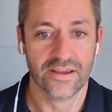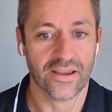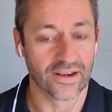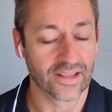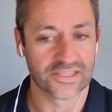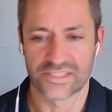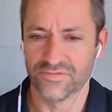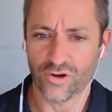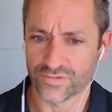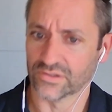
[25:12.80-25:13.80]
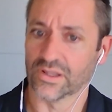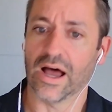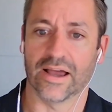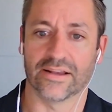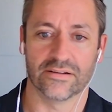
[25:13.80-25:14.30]
And again, it's evolved a
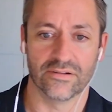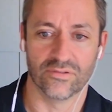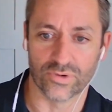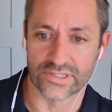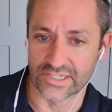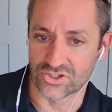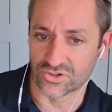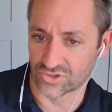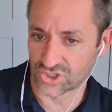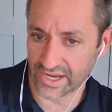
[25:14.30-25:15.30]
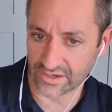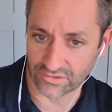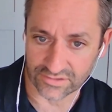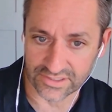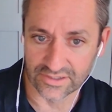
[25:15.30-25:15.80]
lot with digital
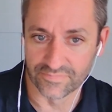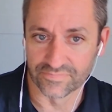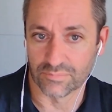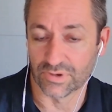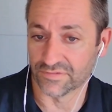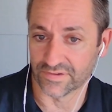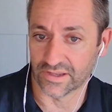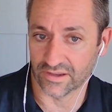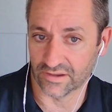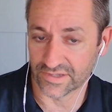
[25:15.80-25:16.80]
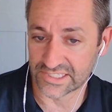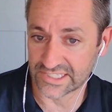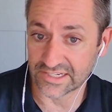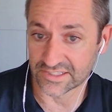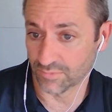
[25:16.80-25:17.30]
channels. But if it's
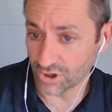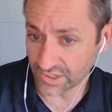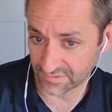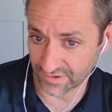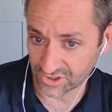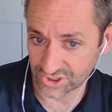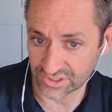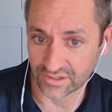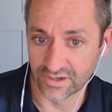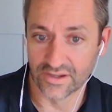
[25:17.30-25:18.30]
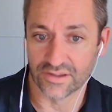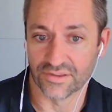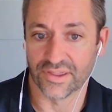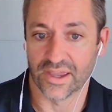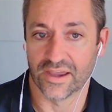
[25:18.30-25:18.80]
seen as a marketing function,
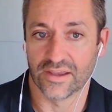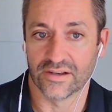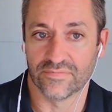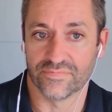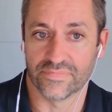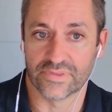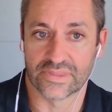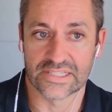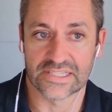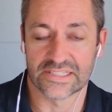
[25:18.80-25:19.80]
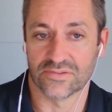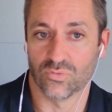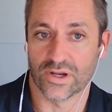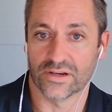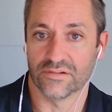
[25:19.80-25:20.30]
then this is
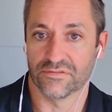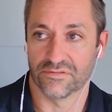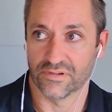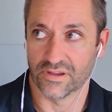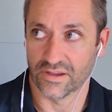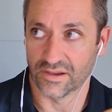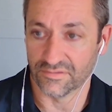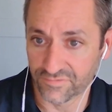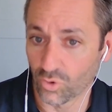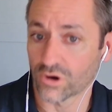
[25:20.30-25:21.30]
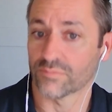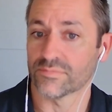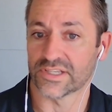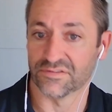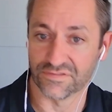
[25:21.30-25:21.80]
what
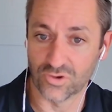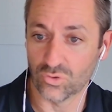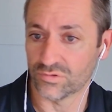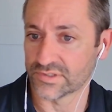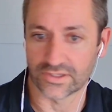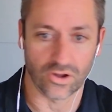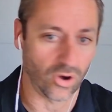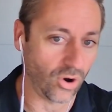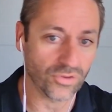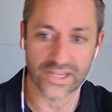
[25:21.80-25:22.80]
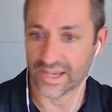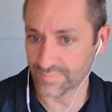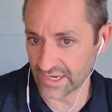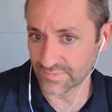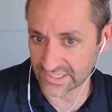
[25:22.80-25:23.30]
informs and fuels all the
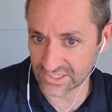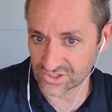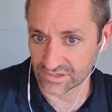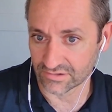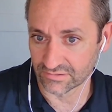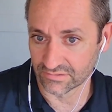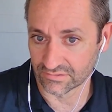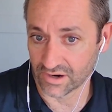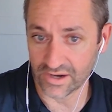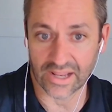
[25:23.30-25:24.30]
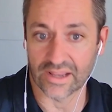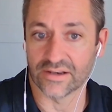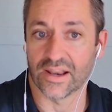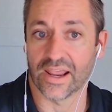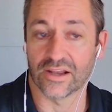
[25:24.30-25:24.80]
campaign messaging, right?
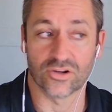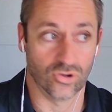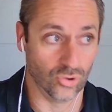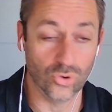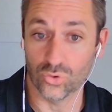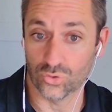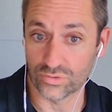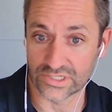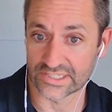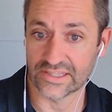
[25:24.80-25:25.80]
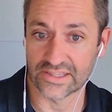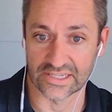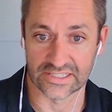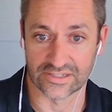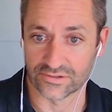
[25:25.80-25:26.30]
And who to send
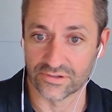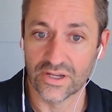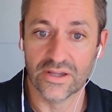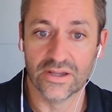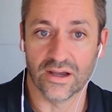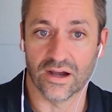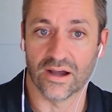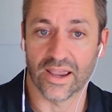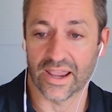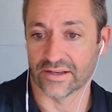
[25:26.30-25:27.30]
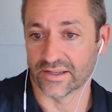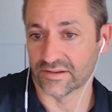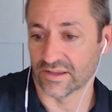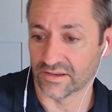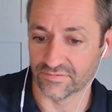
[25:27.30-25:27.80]
things to, and
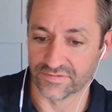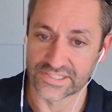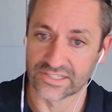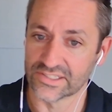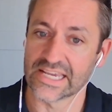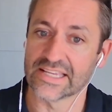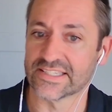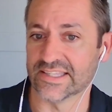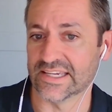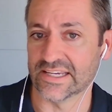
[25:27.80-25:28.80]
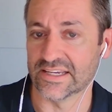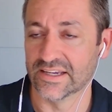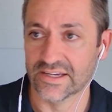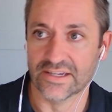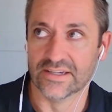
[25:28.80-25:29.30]
it facilitates the
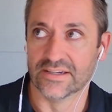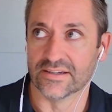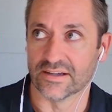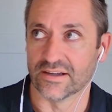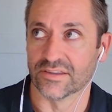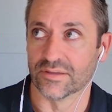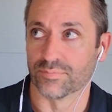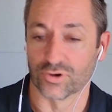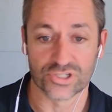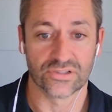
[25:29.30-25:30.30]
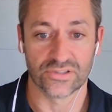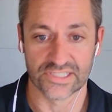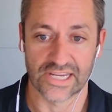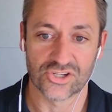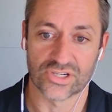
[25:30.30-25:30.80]

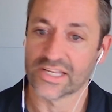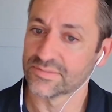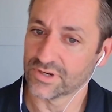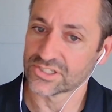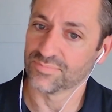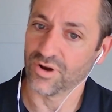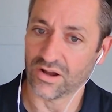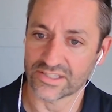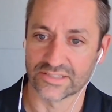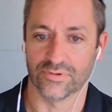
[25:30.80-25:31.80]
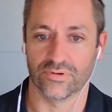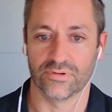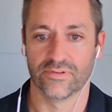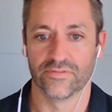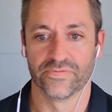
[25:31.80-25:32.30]
personalization as much as
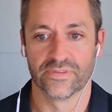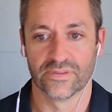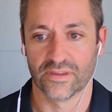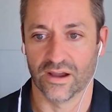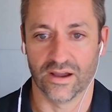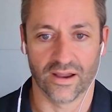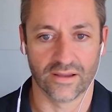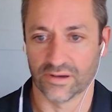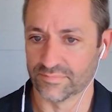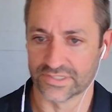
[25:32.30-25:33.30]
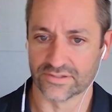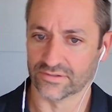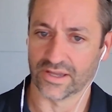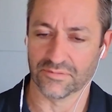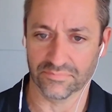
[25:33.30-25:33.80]
possible. I'm still
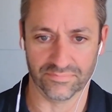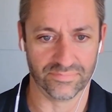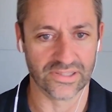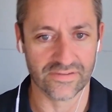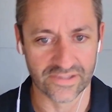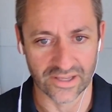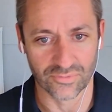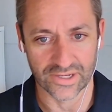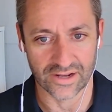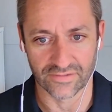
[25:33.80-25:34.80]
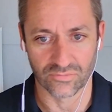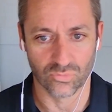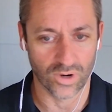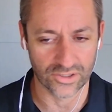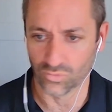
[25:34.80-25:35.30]
not believing that we can have a
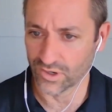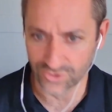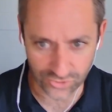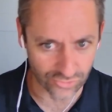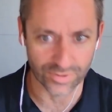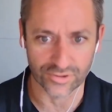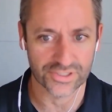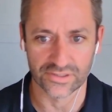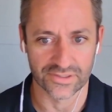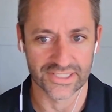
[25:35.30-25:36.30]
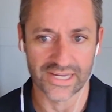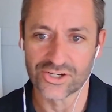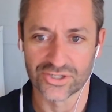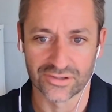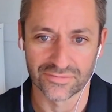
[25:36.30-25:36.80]
one-to-one true
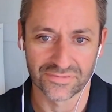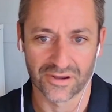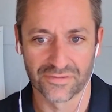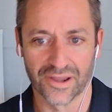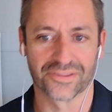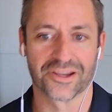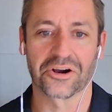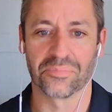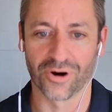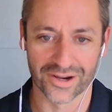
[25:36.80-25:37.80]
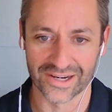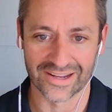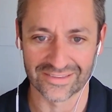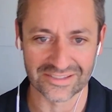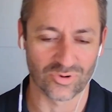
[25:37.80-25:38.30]
personalization of healthcare
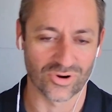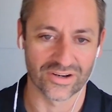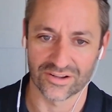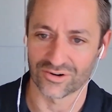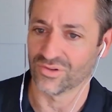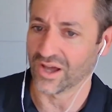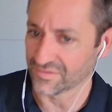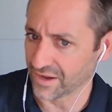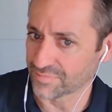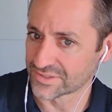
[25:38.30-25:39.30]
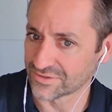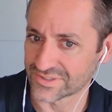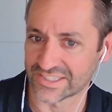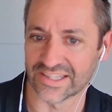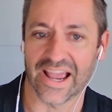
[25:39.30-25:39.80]
marketing at this point. There are a lot of
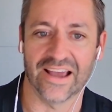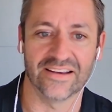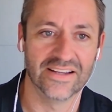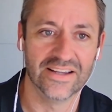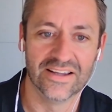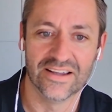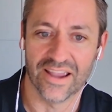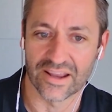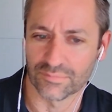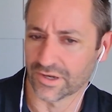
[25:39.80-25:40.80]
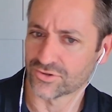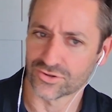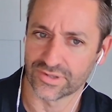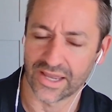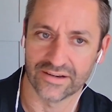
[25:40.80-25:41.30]
obstacles to that, and I'm not
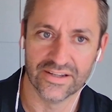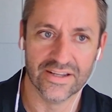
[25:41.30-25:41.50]
sure that